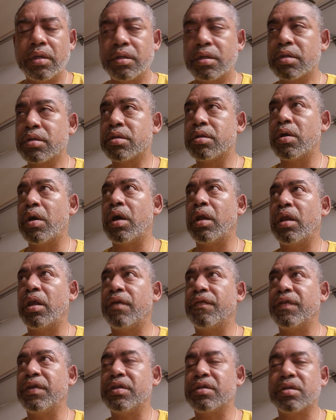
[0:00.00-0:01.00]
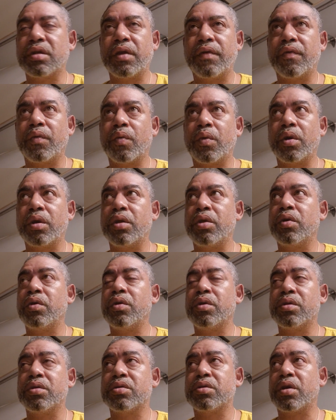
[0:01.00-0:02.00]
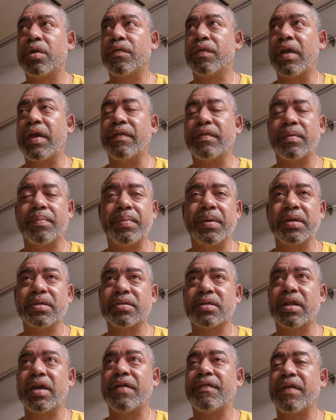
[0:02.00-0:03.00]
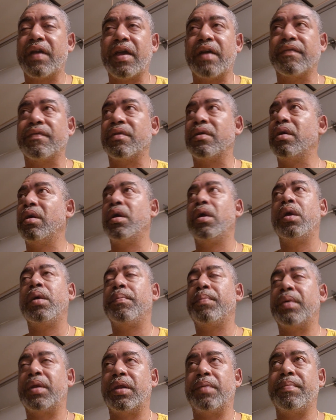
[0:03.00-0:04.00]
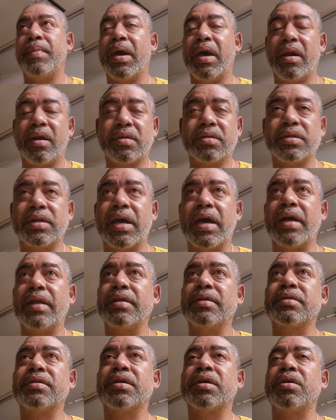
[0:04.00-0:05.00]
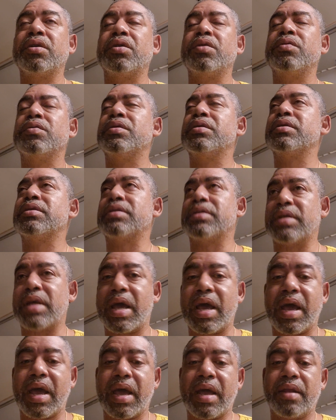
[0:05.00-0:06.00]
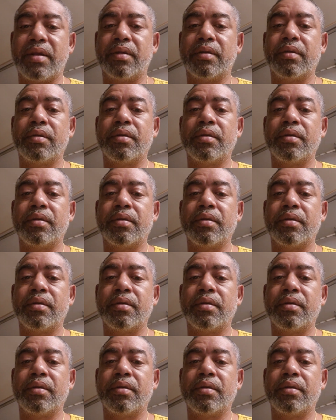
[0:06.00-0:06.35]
Just know I love each and every one of you. You deserve to have the best life ever. But it matters not until you decide